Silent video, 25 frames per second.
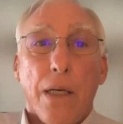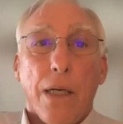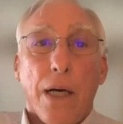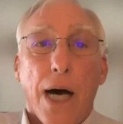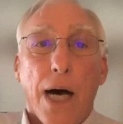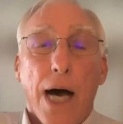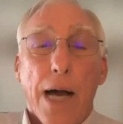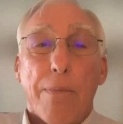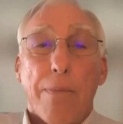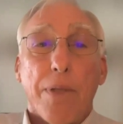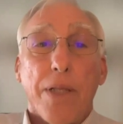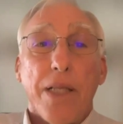
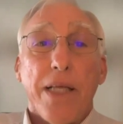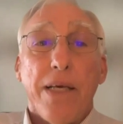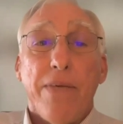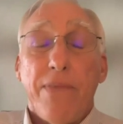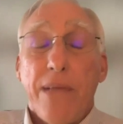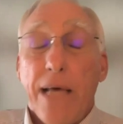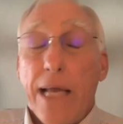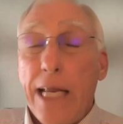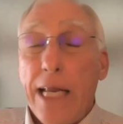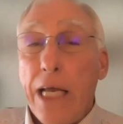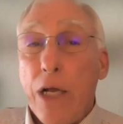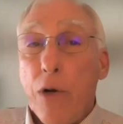I believe
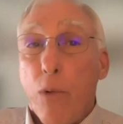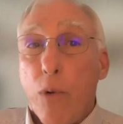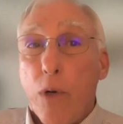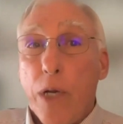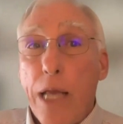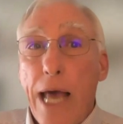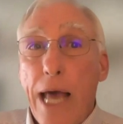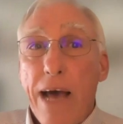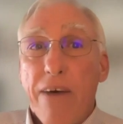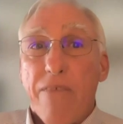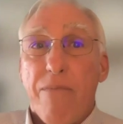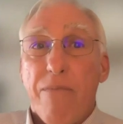that it
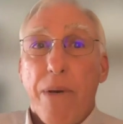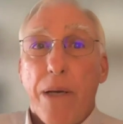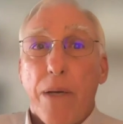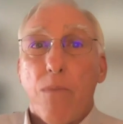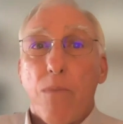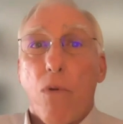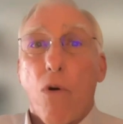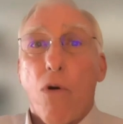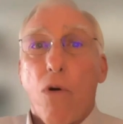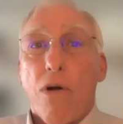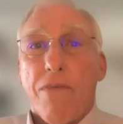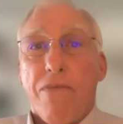would have been
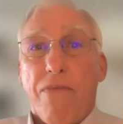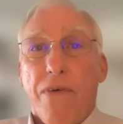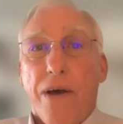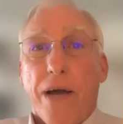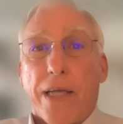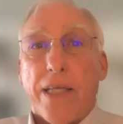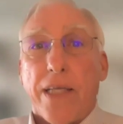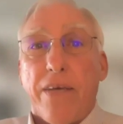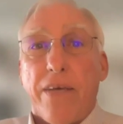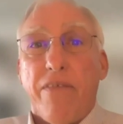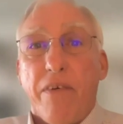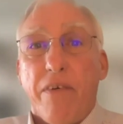more
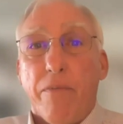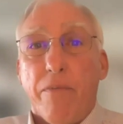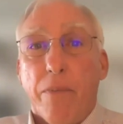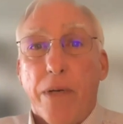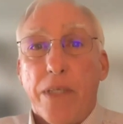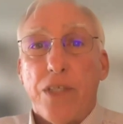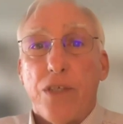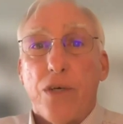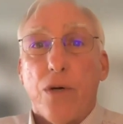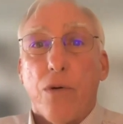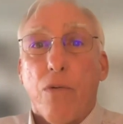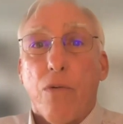effective if
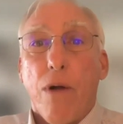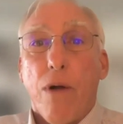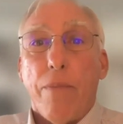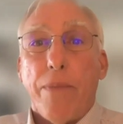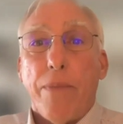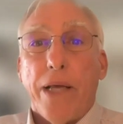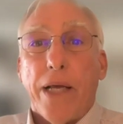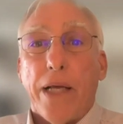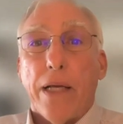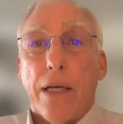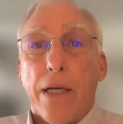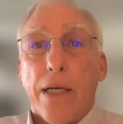Mr.
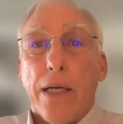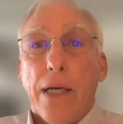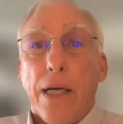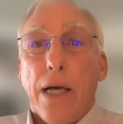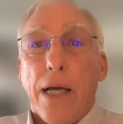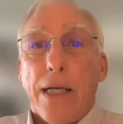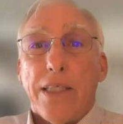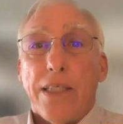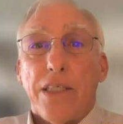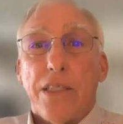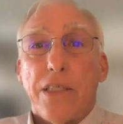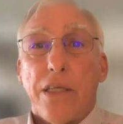Remnick
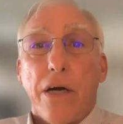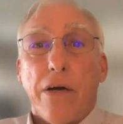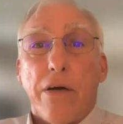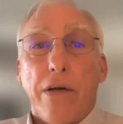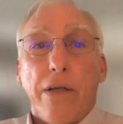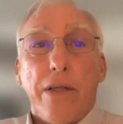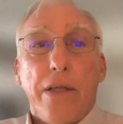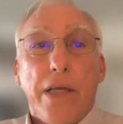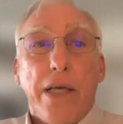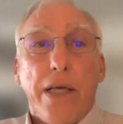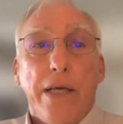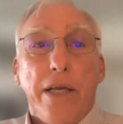
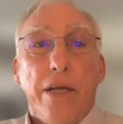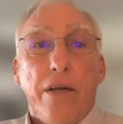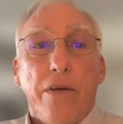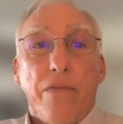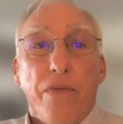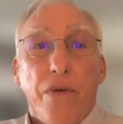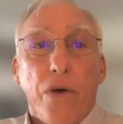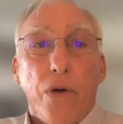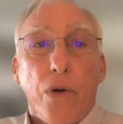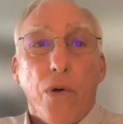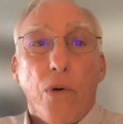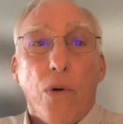started the
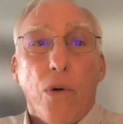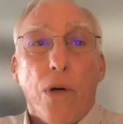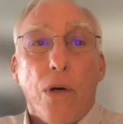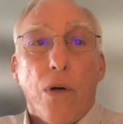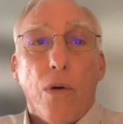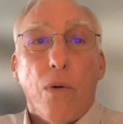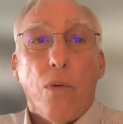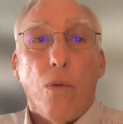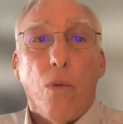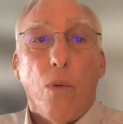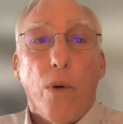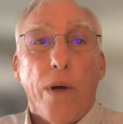interview
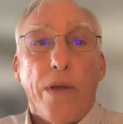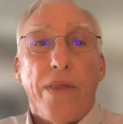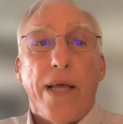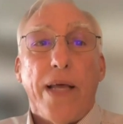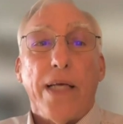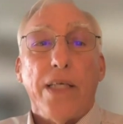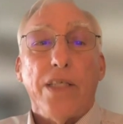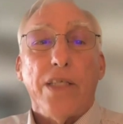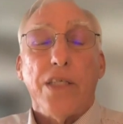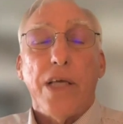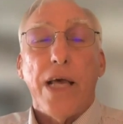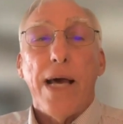with
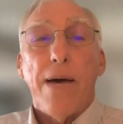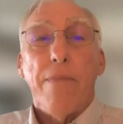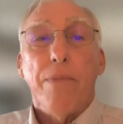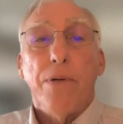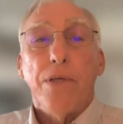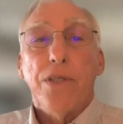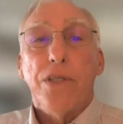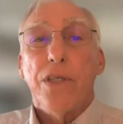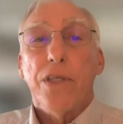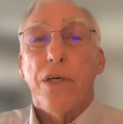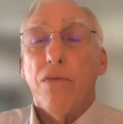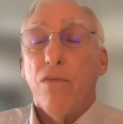
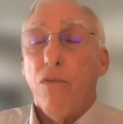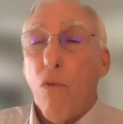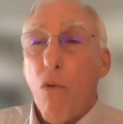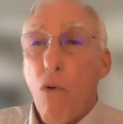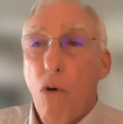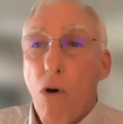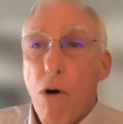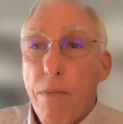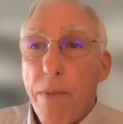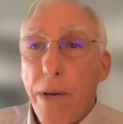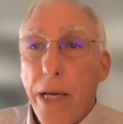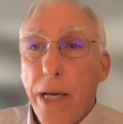examples of
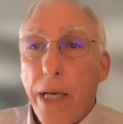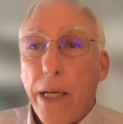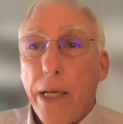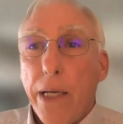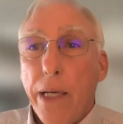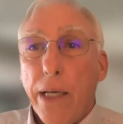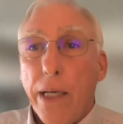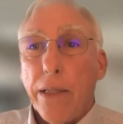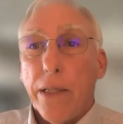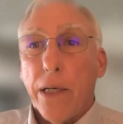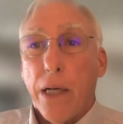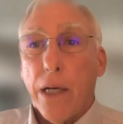warming
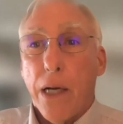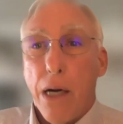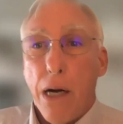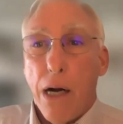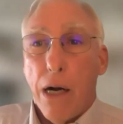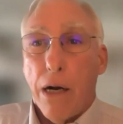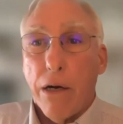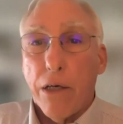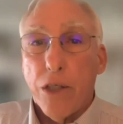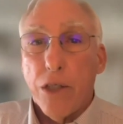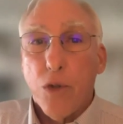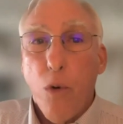in the
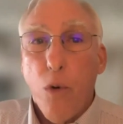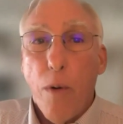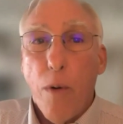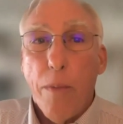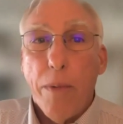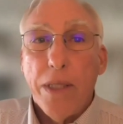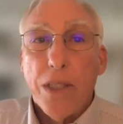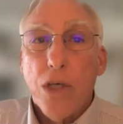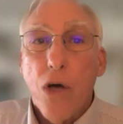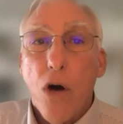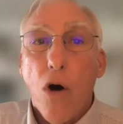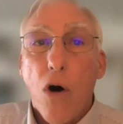
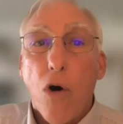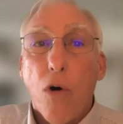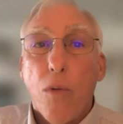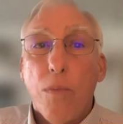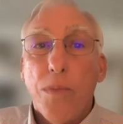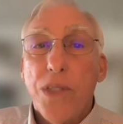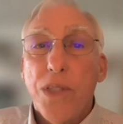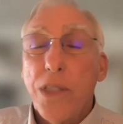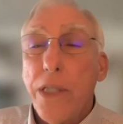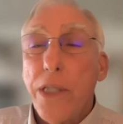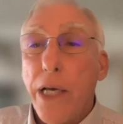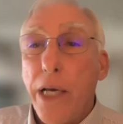Congresswoman's home
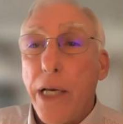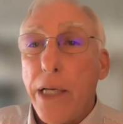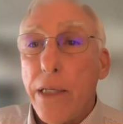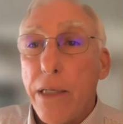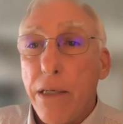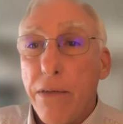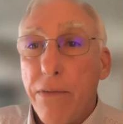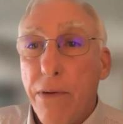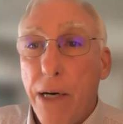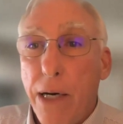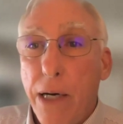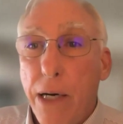state
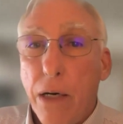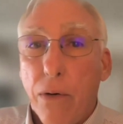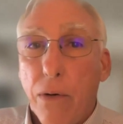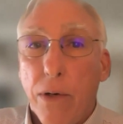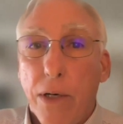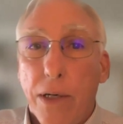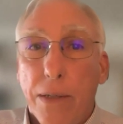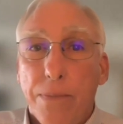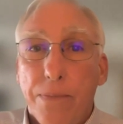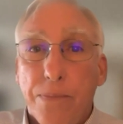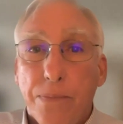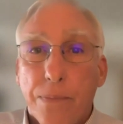of
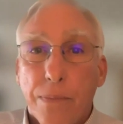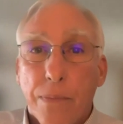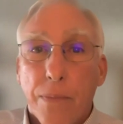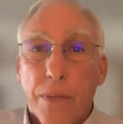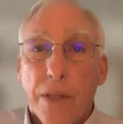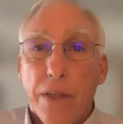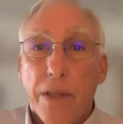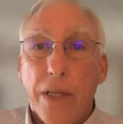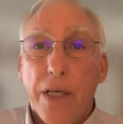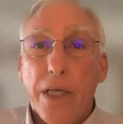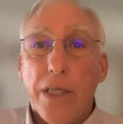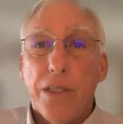Iowa.
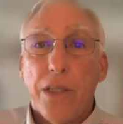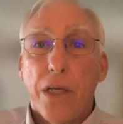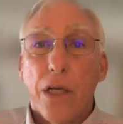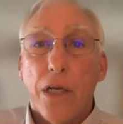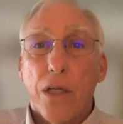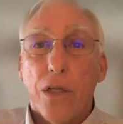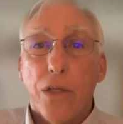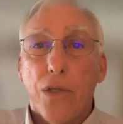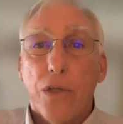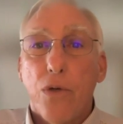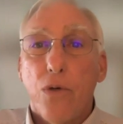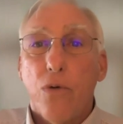These
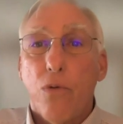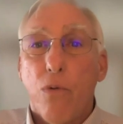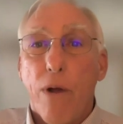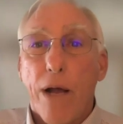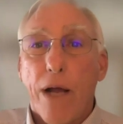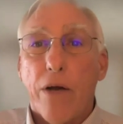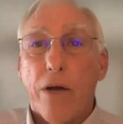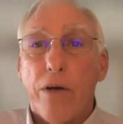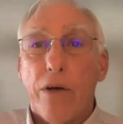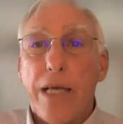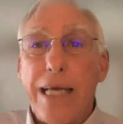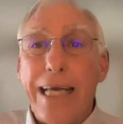include
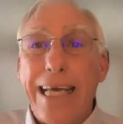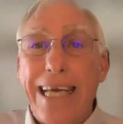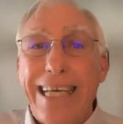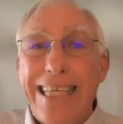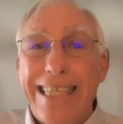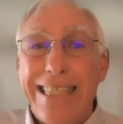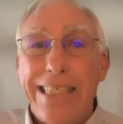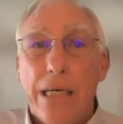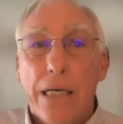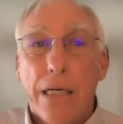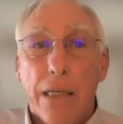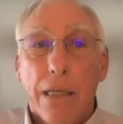record
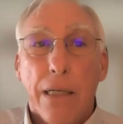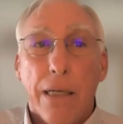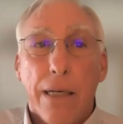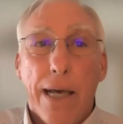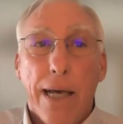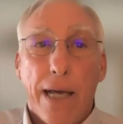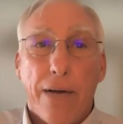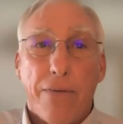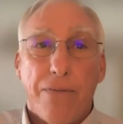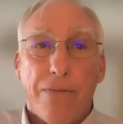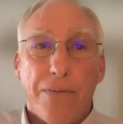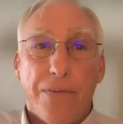heat
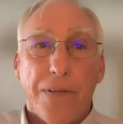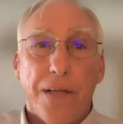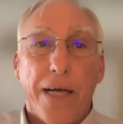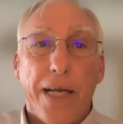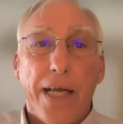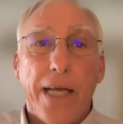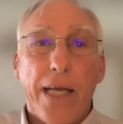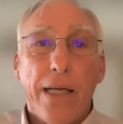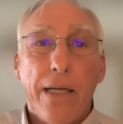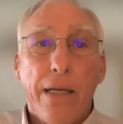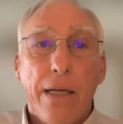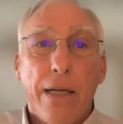and
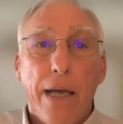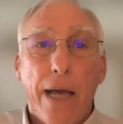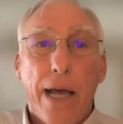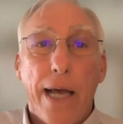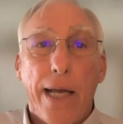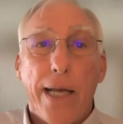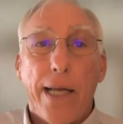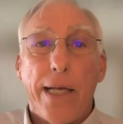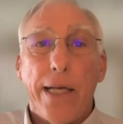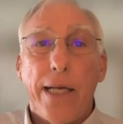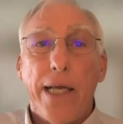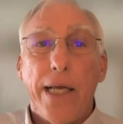flooding
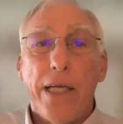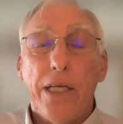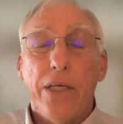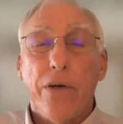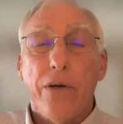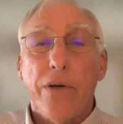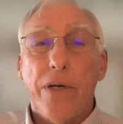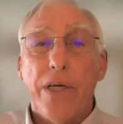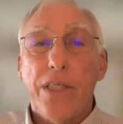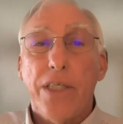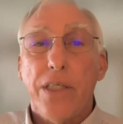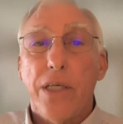and an
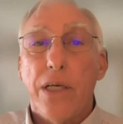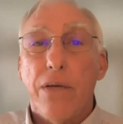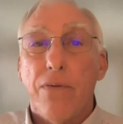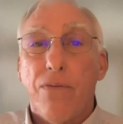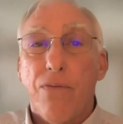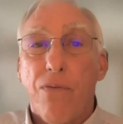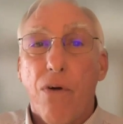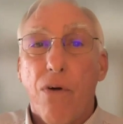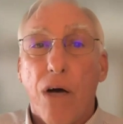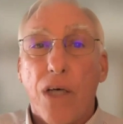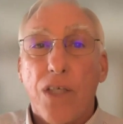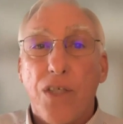increase in
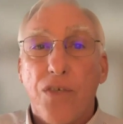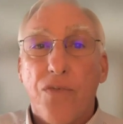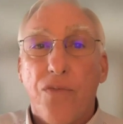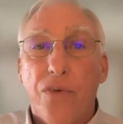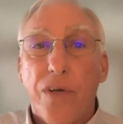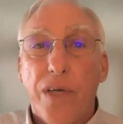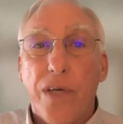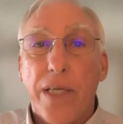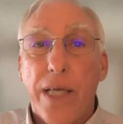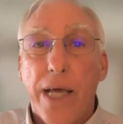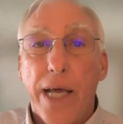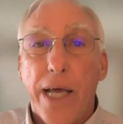
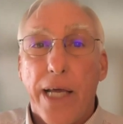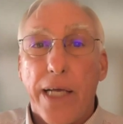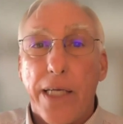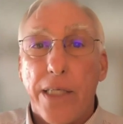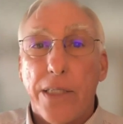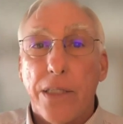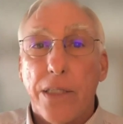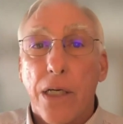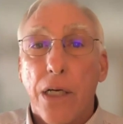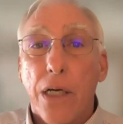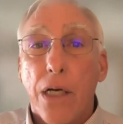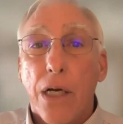frost-free
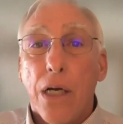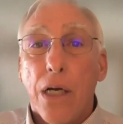days,